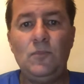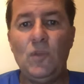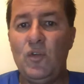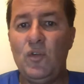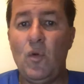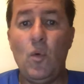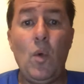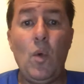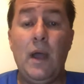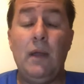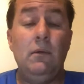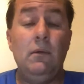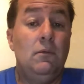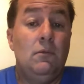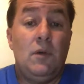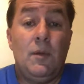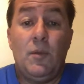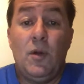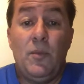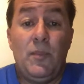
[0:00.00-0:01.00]
For what?
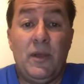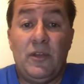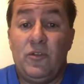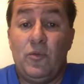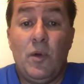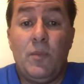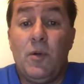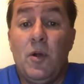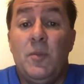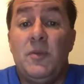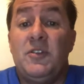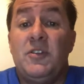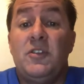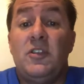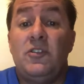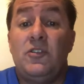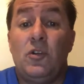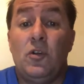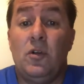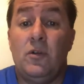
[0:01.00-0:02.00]
What purpose? What purpose does
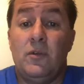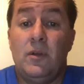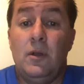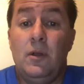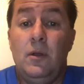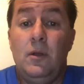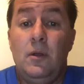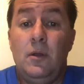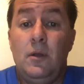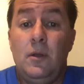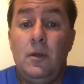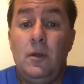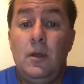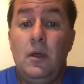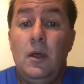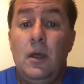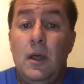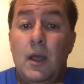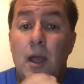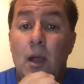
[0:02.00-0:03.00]
this serve?
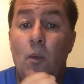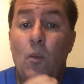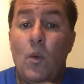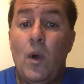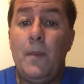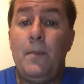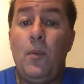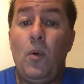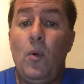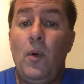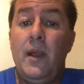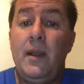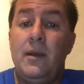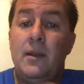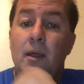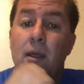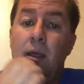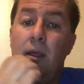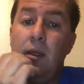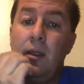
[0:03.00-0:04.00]
At what point
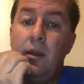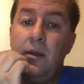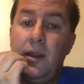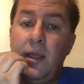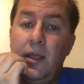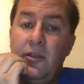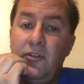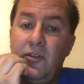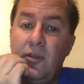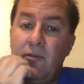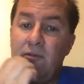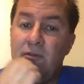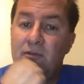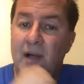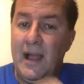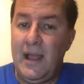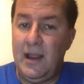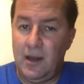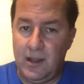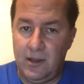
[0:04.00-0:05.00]
does
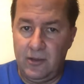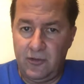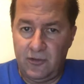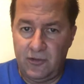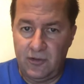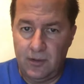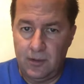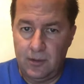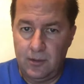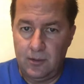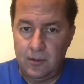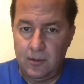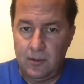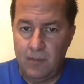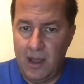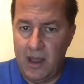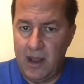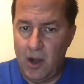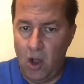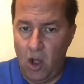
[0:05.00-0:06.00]
violence
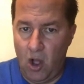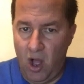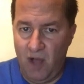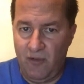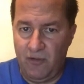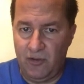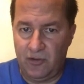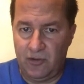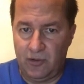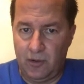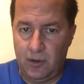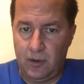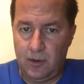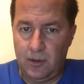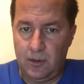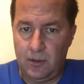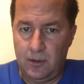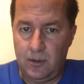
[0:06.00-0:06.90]
by an officer